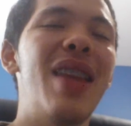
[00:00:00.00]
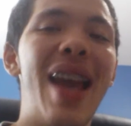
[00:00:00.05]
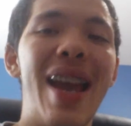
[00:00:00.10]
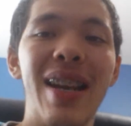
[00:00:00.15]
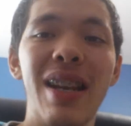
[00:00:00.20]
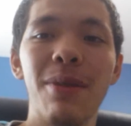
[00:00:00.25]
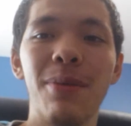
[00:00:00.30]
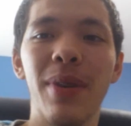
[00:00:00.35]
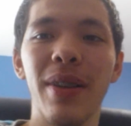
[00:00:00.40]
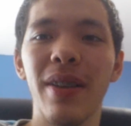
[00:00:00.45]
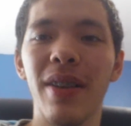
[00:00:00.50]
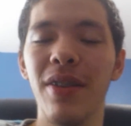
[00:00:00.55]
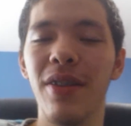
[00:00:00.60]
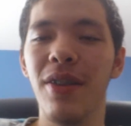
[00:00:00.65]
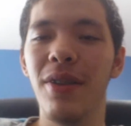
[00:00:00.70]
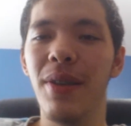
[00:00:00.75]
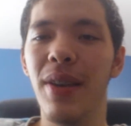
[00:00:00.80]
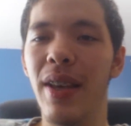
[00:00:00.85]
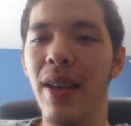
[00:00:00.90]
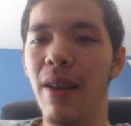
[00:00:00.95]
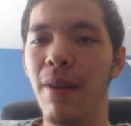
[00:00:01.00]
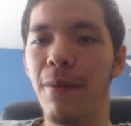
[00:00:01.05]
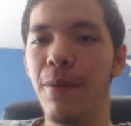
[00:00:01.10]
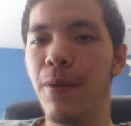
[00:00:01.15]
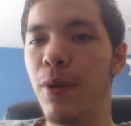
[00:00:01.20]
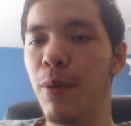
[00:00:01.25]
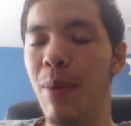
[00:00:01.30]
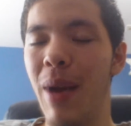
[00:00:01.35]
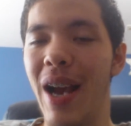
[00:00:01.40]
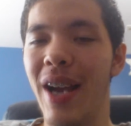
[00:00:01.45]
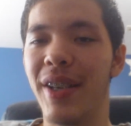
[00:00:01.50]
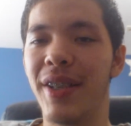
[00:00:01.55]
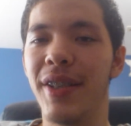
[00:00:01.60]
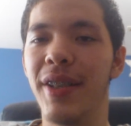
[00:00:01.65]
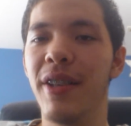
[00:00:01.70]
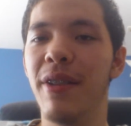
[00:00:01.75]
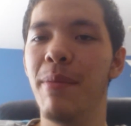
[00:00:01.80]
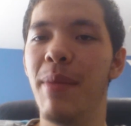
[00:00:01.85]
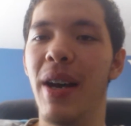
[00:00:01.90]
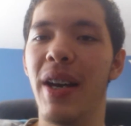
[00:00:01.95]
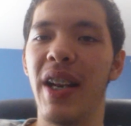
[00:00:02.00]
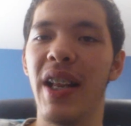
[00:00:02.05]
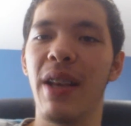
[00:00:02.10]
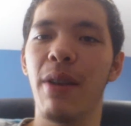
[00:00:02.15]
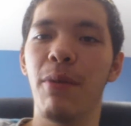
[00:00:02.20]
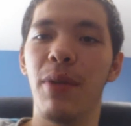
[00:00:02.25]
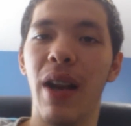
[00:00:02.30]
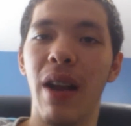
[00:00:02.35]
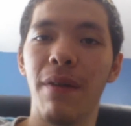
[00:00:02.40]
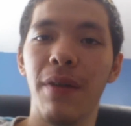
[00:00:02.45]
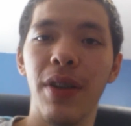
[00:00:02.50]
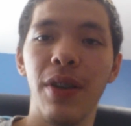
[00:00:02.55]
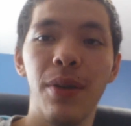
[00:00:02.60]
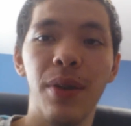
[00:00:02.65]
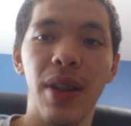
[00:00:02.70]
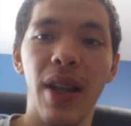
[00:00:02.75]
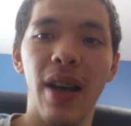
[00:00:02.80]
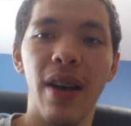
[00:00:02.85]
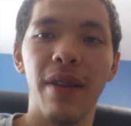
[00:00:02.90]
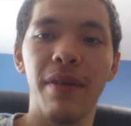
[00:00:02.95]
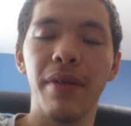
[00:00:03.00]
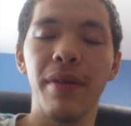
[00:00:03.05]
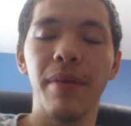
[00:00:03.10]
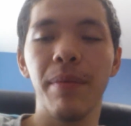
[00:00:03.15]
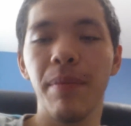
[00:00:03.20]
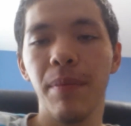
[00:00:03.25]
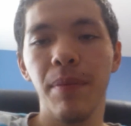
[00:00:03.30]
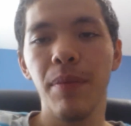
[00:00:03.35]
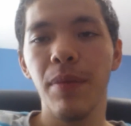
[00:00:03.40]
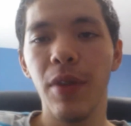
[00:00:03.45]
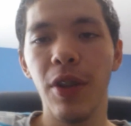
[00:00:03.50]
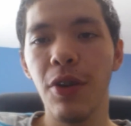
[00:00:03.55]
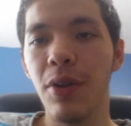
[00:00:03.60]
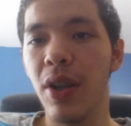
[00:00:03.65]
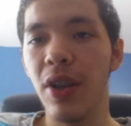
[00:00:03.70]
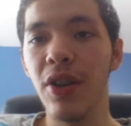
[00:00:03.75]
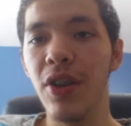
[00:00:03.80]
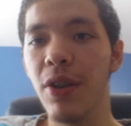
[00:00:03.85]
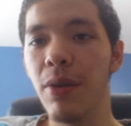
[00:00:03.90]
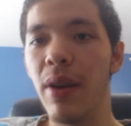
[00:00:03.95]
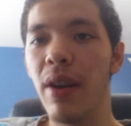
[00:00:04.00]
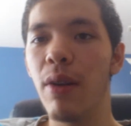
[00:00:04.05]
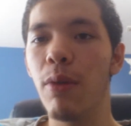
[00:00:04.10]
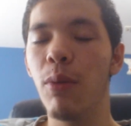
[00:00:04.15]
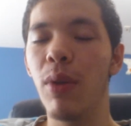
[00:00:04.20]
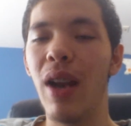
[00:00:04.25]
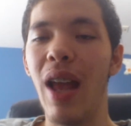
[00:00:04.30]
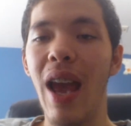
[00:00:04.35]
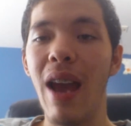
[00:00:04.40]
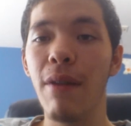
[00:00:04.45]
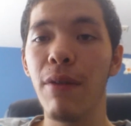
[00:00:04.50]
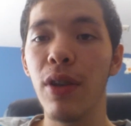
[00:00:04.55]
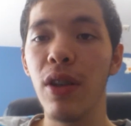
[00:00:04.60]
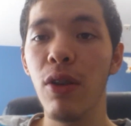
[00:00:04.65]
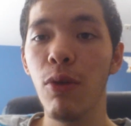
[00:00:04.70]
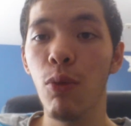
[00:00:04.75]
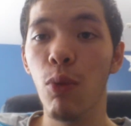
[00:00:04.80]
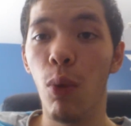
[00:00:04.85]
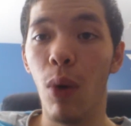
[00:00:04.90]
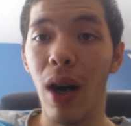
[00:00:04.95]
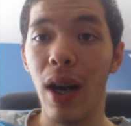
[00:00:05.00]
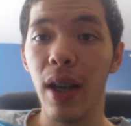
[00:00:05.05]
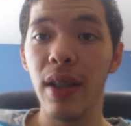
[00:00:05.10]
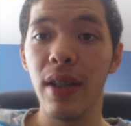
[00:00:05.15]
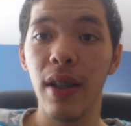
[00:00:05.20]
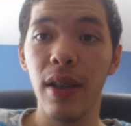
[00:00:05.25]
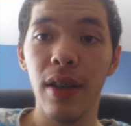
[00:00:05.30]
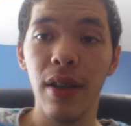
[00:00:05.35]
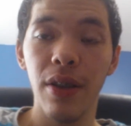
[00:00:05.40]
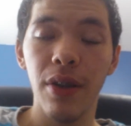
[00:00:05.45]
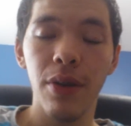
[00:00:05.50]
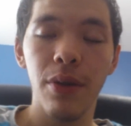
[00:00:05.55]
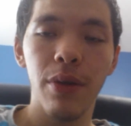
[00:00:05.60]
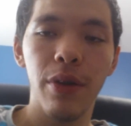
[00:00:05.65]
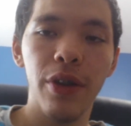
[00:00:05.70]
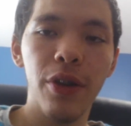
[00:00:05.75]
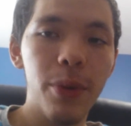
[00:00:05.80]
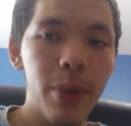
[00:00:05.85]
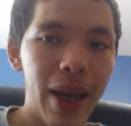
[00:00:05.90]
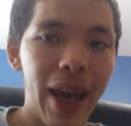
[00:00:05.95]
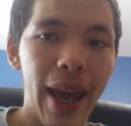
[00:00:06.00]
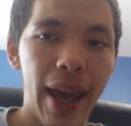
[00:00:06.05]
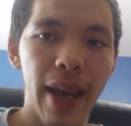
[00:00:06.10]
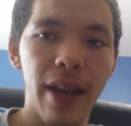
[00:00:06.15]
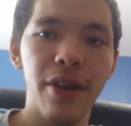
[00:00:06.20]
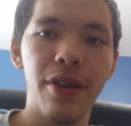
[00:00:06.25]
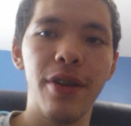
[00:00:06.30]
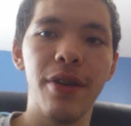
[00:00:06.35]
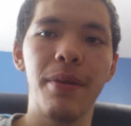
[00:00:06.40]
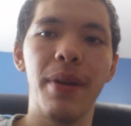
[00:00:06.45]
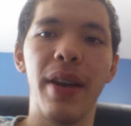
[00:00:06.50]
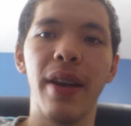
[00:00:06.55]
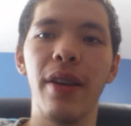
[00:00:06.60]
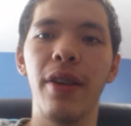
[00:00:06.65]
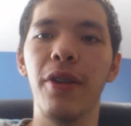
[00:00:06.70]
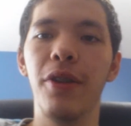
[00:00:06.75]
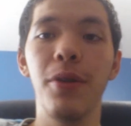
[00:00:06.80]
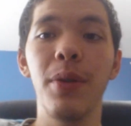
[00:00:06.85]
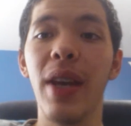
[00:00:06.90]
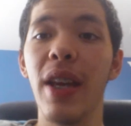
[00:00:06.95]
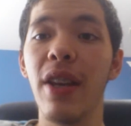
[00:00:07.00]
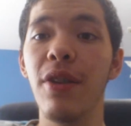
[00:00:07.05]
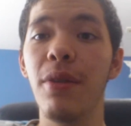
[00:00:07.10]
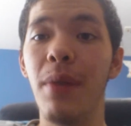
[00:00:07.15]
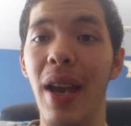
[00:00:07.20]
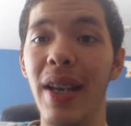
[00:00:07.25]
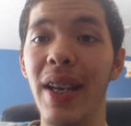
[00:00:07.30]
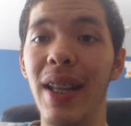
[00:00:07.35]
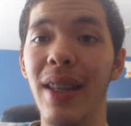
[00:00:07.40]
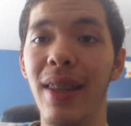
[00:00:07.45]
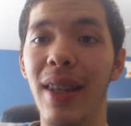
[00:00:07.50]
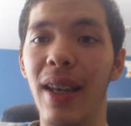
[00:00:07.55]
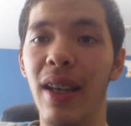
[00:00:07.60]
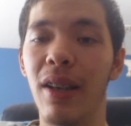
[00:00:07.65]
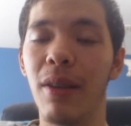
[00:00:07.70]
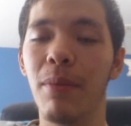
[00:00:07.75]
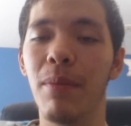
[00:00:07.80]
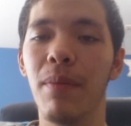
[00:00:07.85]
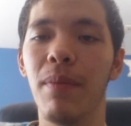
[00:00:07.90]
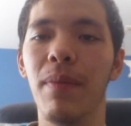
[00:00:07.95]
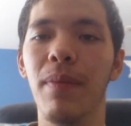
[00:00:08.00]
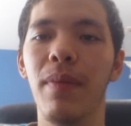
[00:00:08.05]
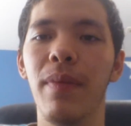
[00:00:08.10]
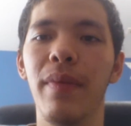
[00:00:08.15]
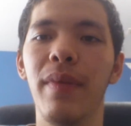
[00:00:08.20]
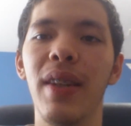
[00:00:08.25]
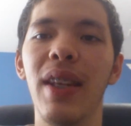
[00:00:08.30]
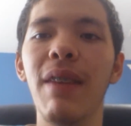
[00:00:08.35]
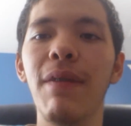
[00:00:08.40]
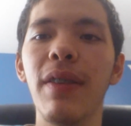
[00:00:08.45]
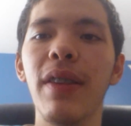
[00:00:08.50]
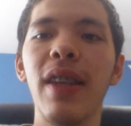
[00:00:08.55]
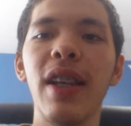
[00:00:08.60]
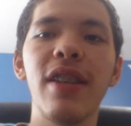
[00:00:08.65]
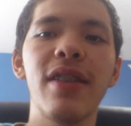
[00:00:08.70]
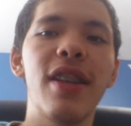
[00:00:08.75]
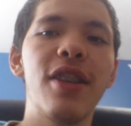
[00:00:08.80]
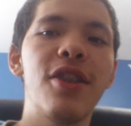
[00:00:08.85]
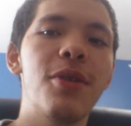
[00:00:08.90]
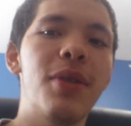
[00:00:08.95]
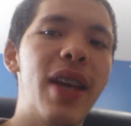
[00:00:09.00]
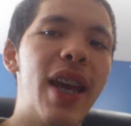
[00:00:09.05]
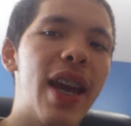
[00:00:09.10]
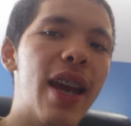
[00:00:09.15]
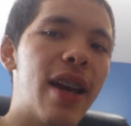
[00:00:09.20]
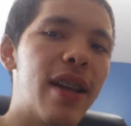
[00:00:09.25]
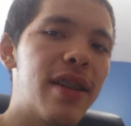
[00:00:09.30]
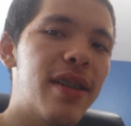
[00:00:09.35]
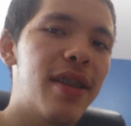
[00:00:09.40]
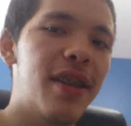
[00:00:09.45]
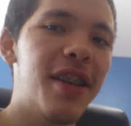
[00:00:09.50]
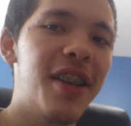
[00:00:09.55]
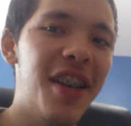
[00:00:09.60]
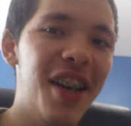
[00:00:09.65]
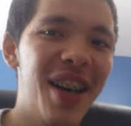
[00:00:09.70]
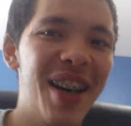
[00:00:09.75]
Anyone can do it if you're passionate about it. Whatever you love, you can do it. Whatever you want to do, you can do it. You can do anything. Even things that you can't.